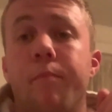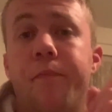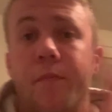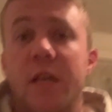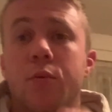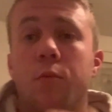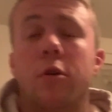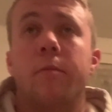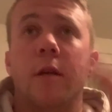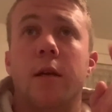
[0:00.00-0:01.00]
This will
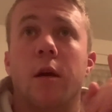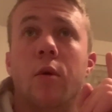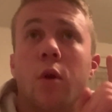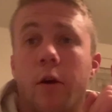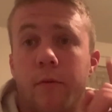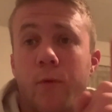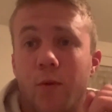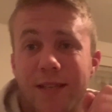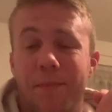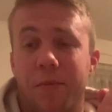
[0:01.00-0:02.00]
probably go live before
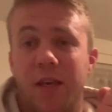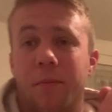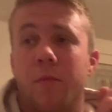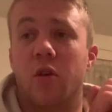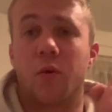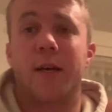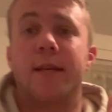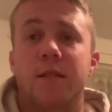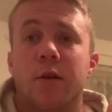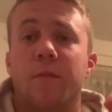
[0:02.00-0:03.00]
10 p.m. UK
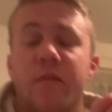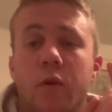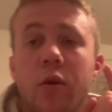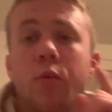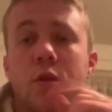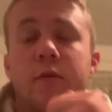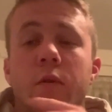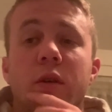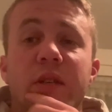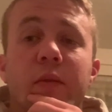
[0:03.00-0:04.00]
time. If you do watch the
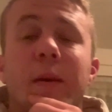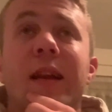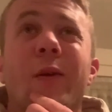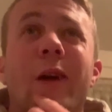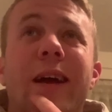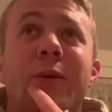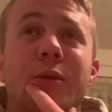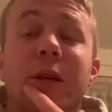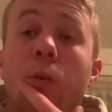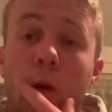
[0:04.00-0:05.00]
vlogs from anywhere else
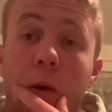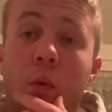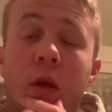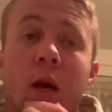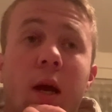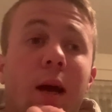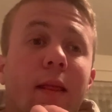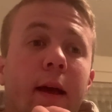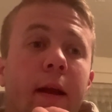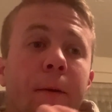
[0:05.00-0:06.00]
in the world,
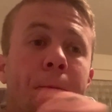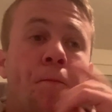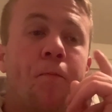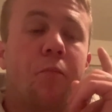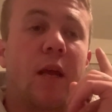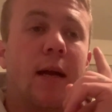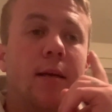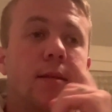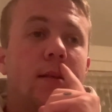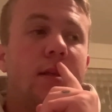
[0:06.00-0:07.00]
then at
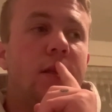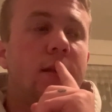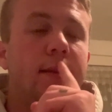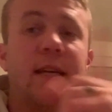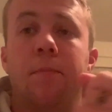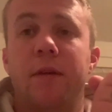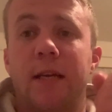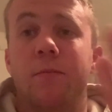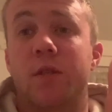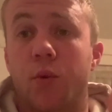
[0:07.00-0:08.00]
10
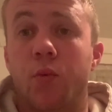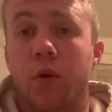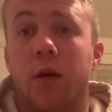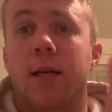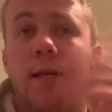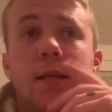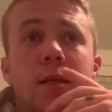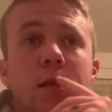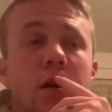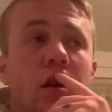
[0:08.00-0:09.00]
p.m.
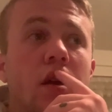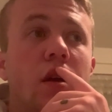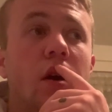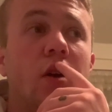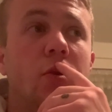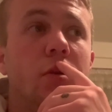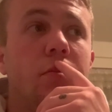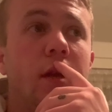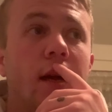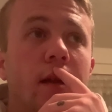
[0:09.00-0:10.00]
tonight, I do
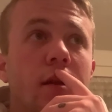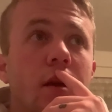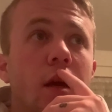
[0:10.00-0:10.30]
plan,